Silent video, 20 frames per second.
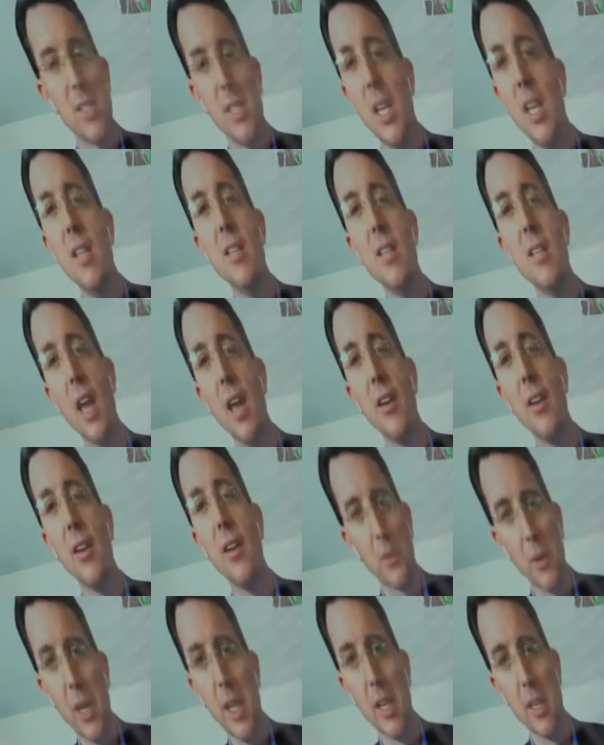C's get
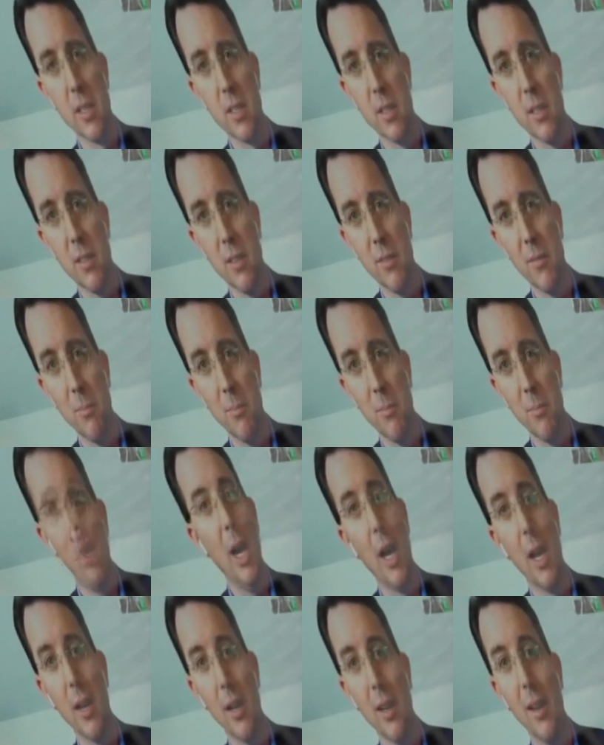degrees,
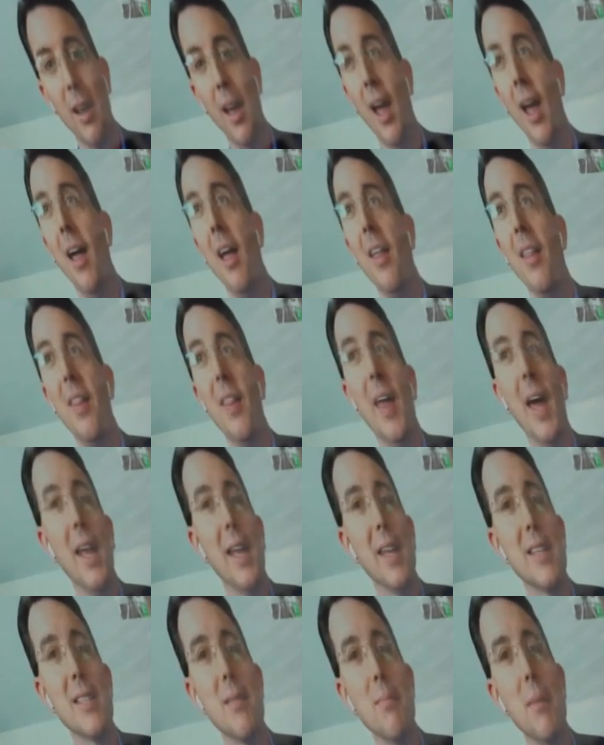but
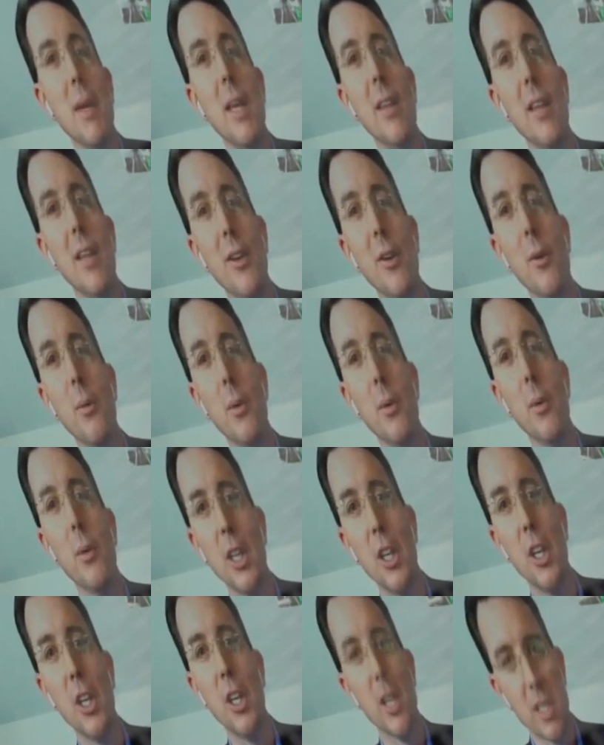that doesn't mean that you're really
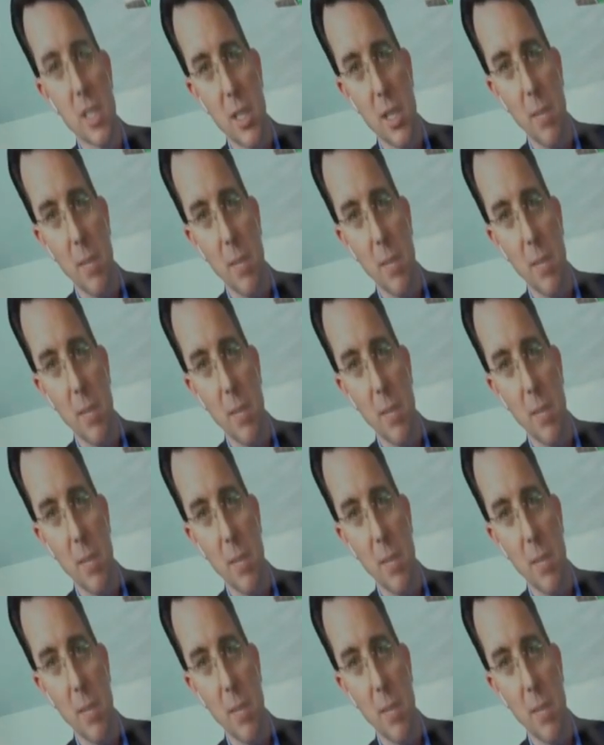good at